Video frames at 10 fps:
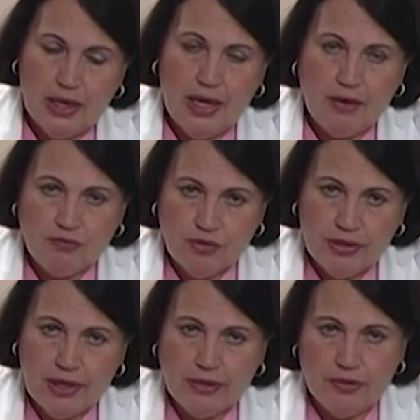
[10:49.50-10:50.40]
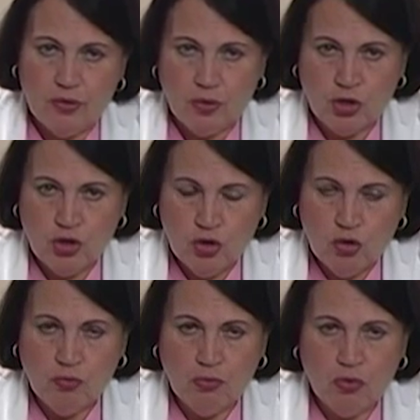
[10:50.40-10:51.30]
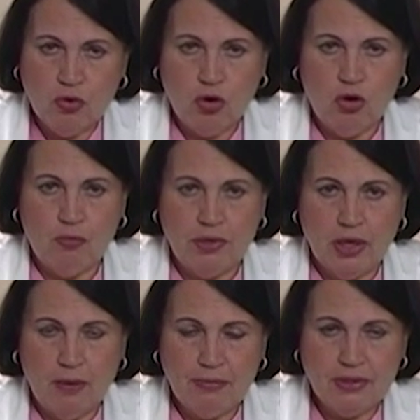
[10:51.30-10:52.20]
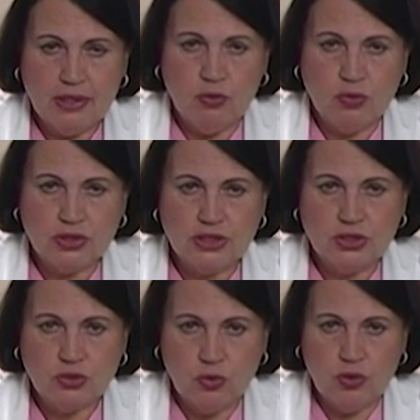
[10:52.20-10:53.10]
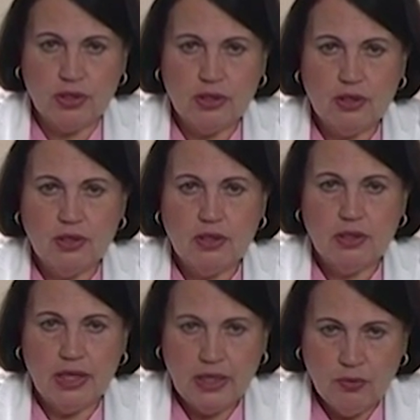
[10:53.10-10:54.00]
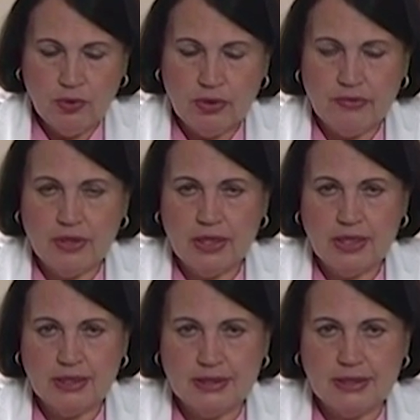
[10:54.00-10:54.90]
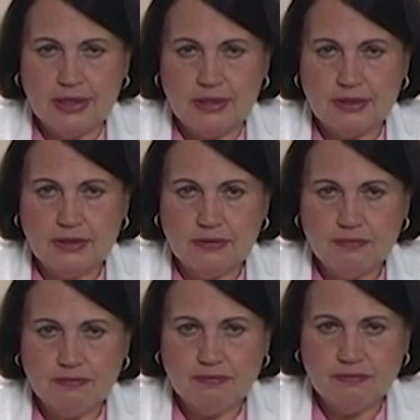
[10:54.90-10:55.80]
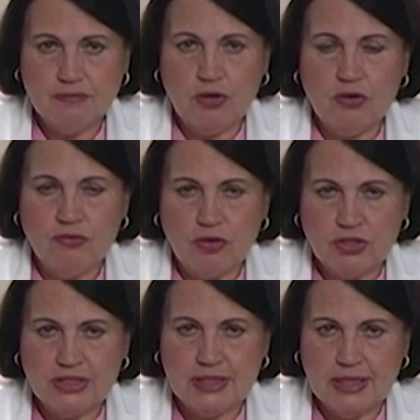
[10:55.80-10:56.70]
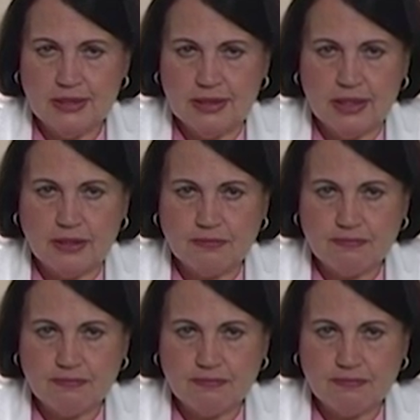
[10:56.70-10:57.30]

After that, there were no more homeopathy courses taught anywhere in the United States. Very, very sad day.